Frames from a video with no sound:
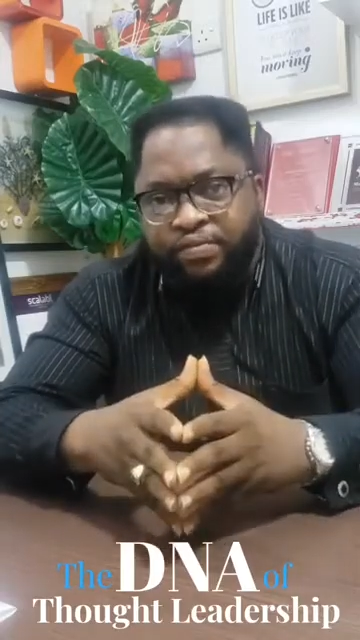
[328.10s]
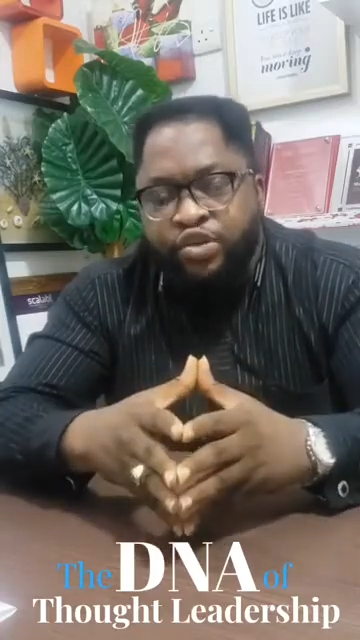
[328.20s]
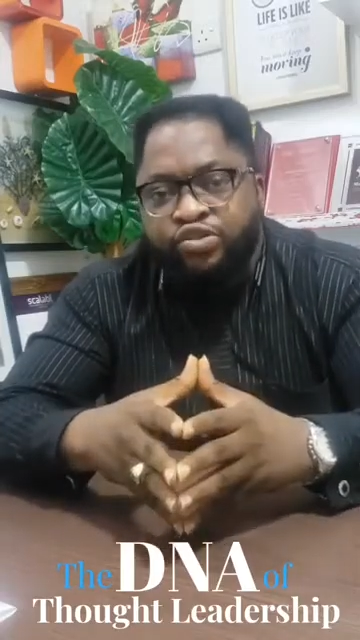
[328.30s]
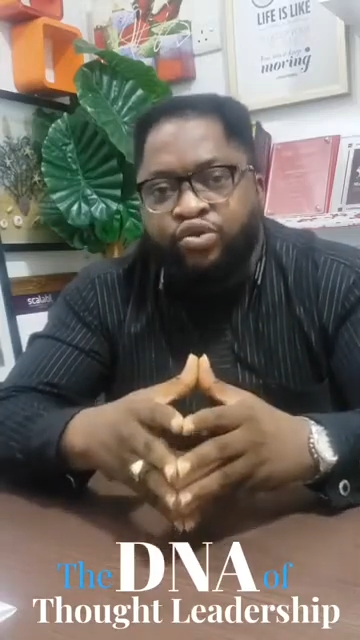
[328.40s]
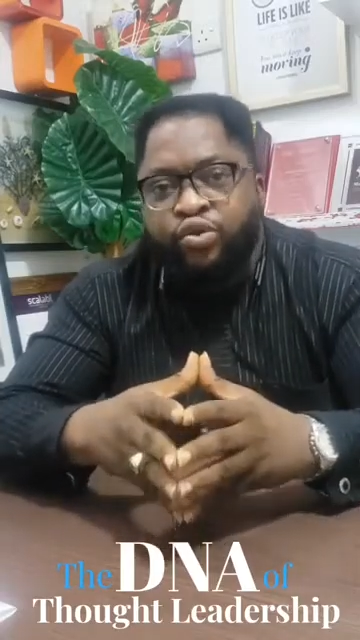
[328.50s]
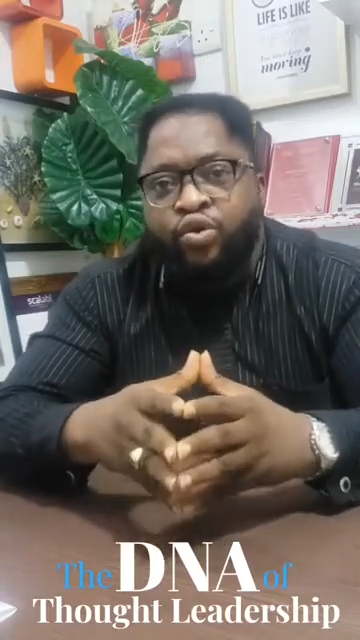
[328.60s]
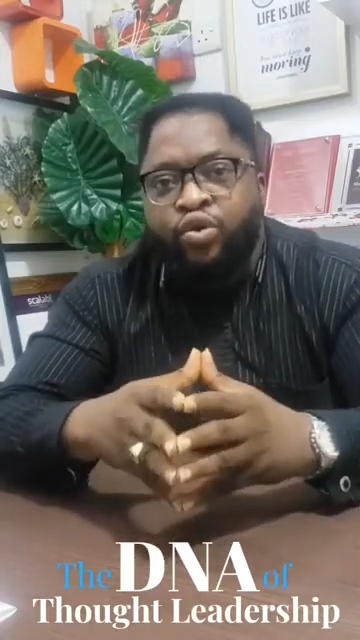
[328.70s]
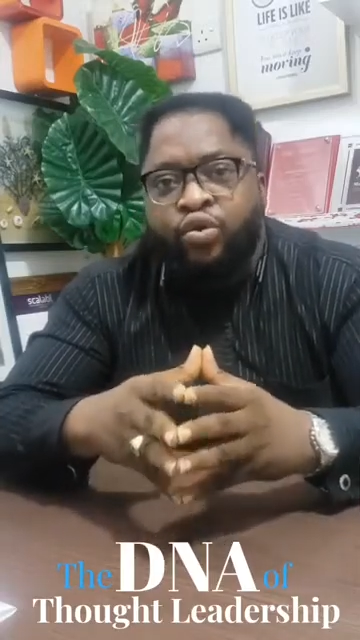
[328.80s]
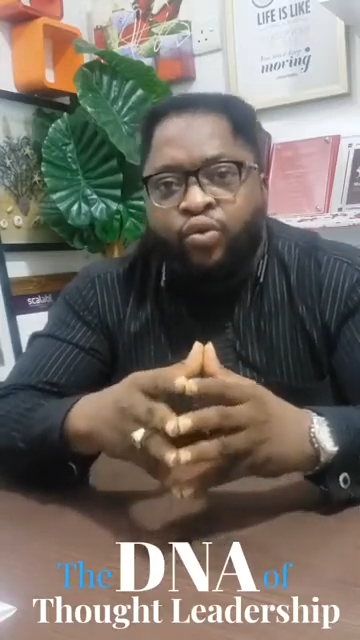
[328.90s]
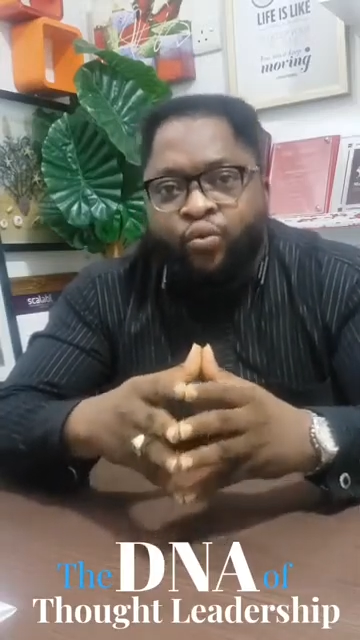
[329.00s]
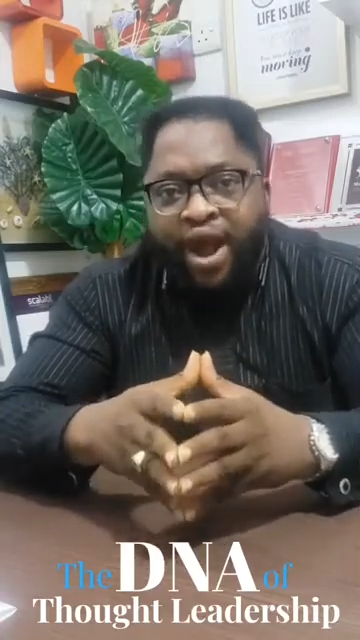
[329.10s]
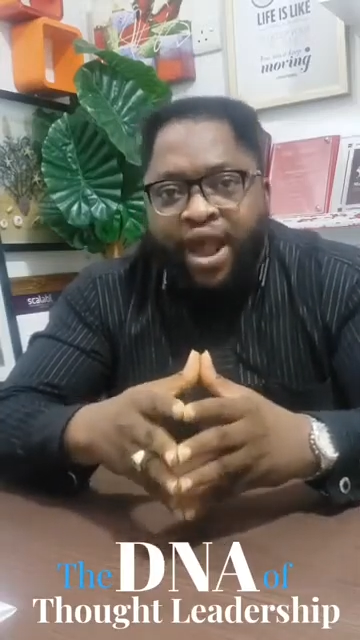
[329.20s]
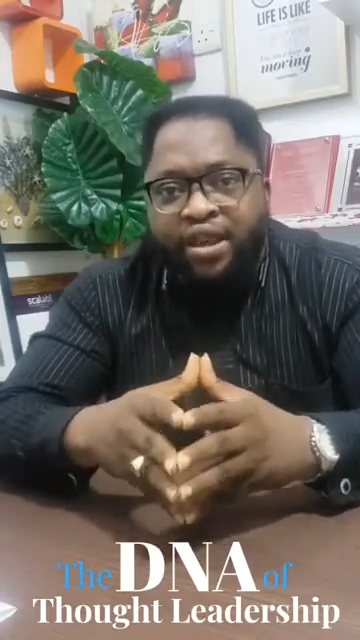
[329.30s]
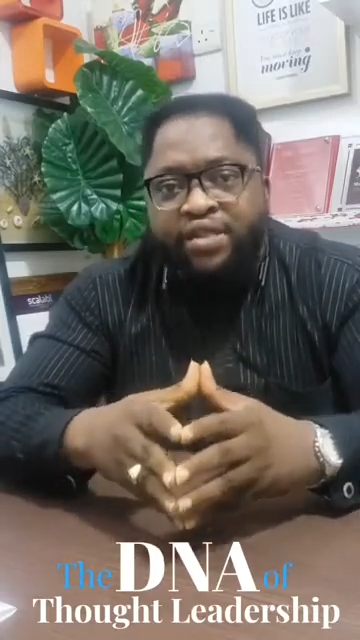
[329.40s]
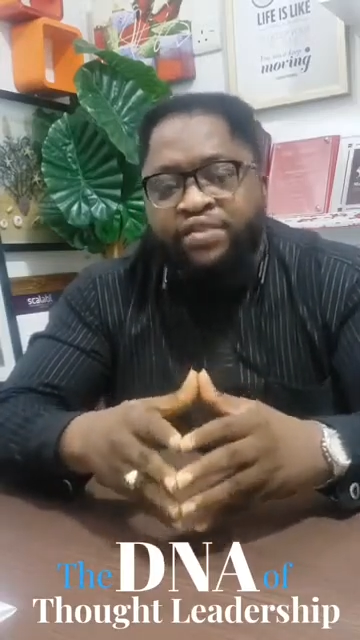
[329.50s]
So
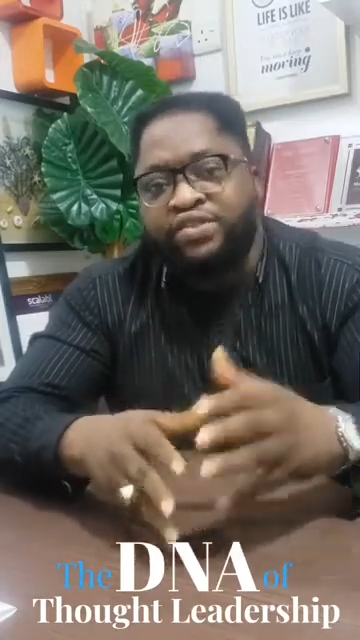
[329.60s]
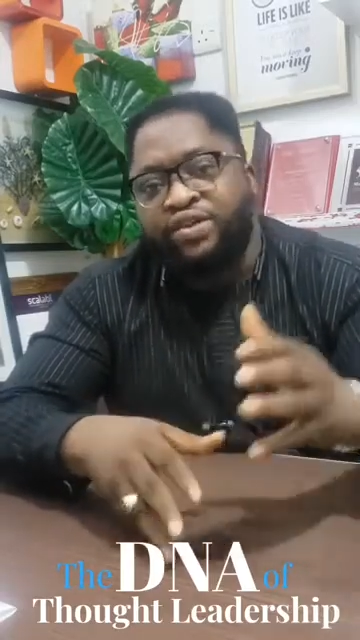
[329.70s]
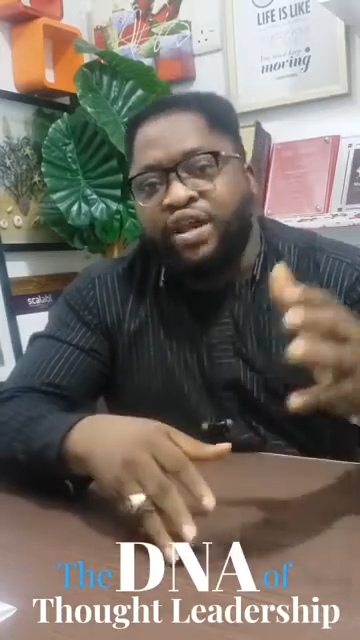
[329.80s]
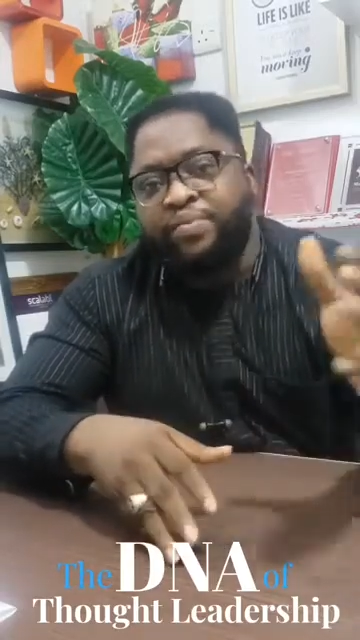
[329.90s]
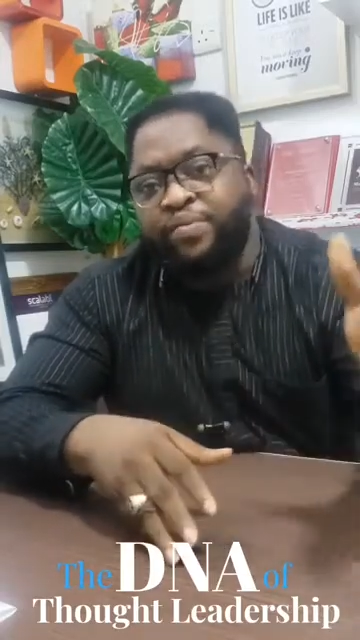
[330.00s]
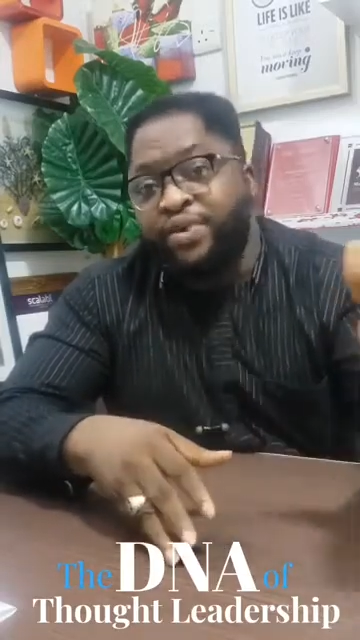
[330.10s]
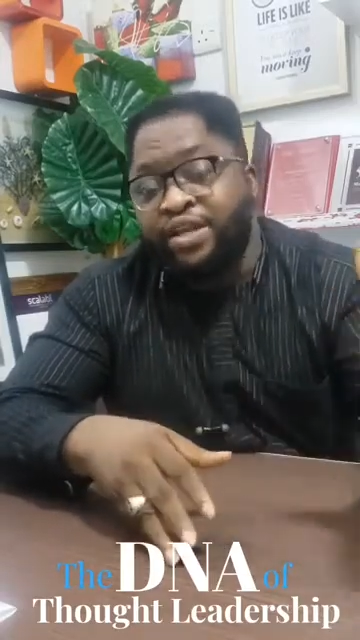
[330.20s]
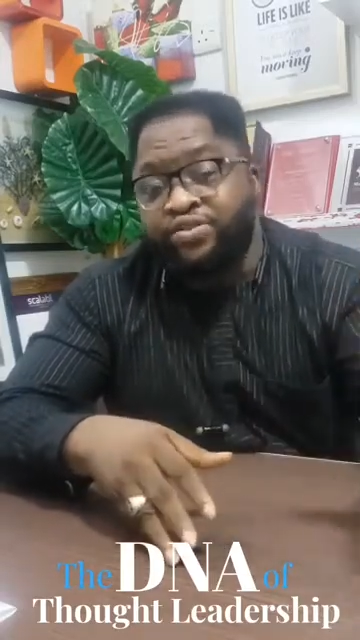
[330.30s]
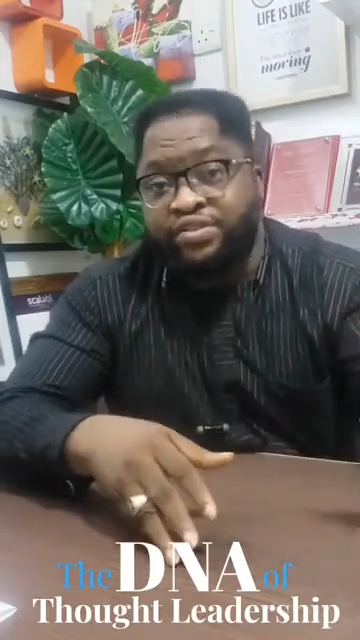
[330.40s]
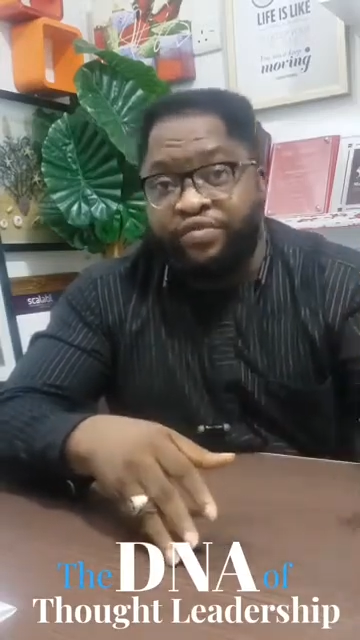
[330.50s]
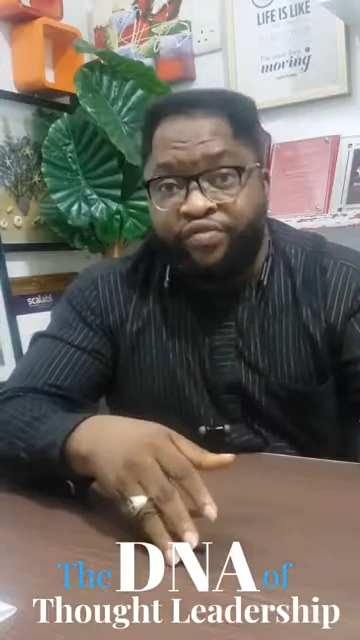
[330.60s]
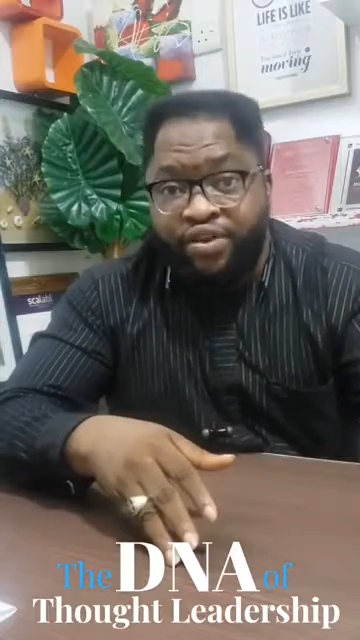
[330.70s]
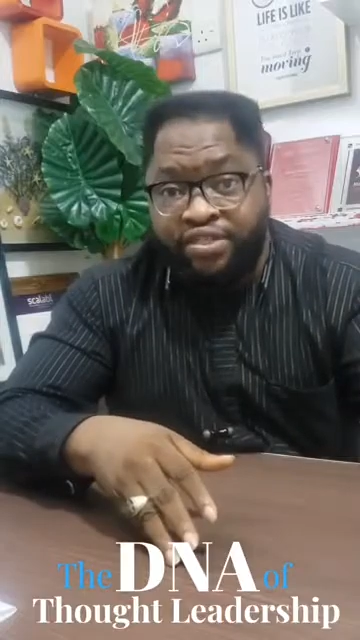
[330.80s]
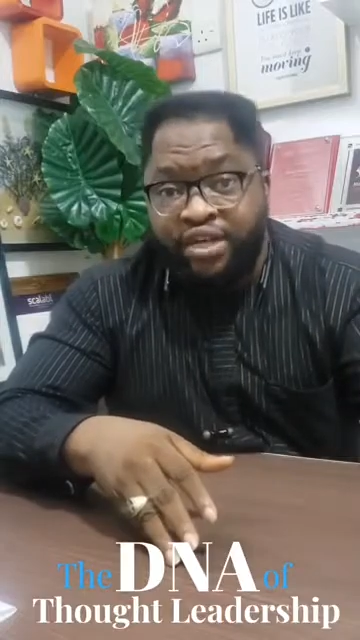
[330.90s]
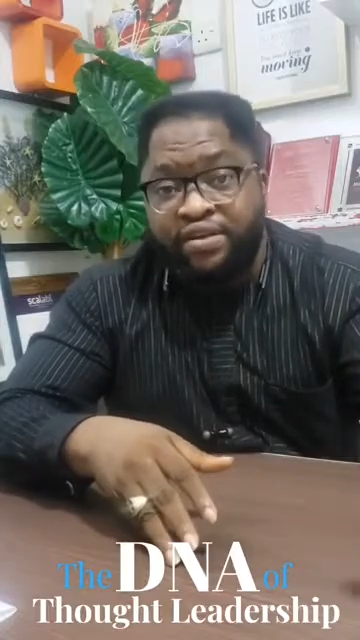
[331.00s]
while these other people are just
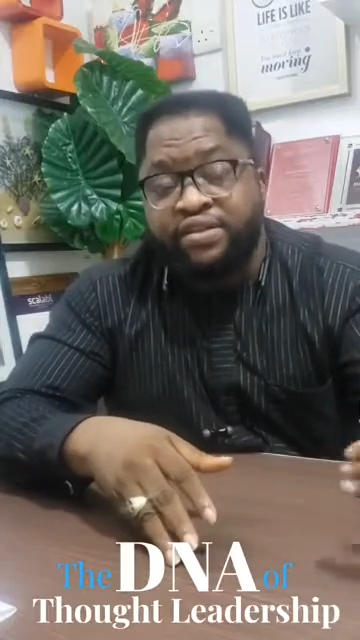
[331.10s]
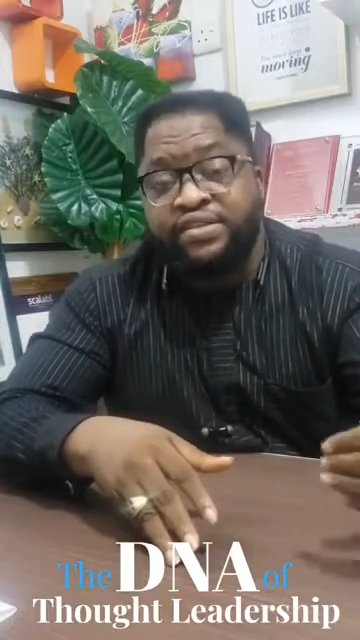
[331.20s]
influential,